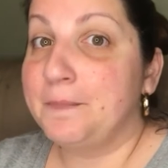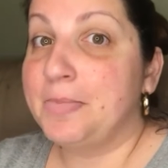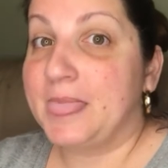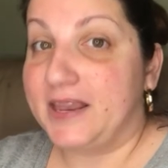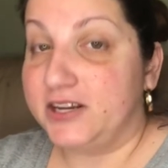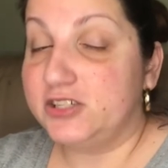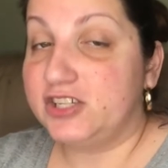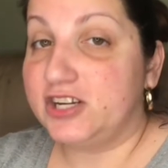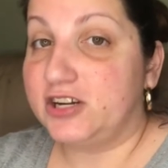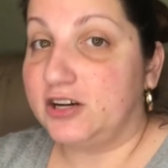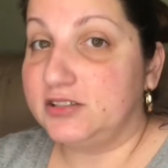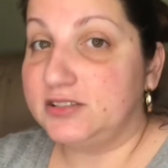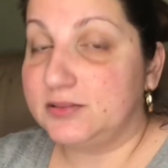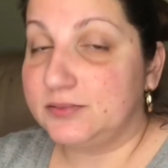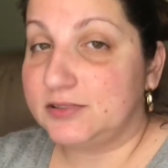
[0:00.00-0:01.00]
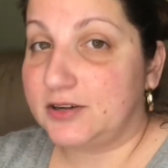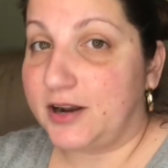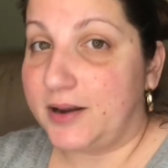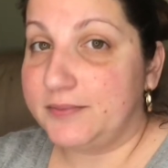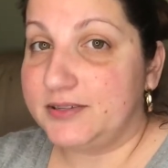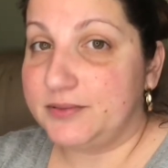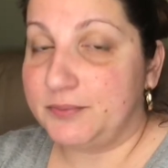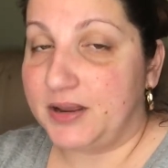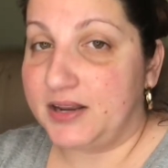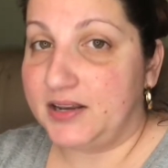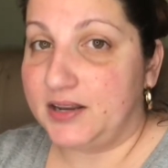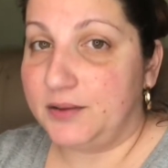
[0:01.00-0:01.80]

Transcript: you should go subscribe to Manny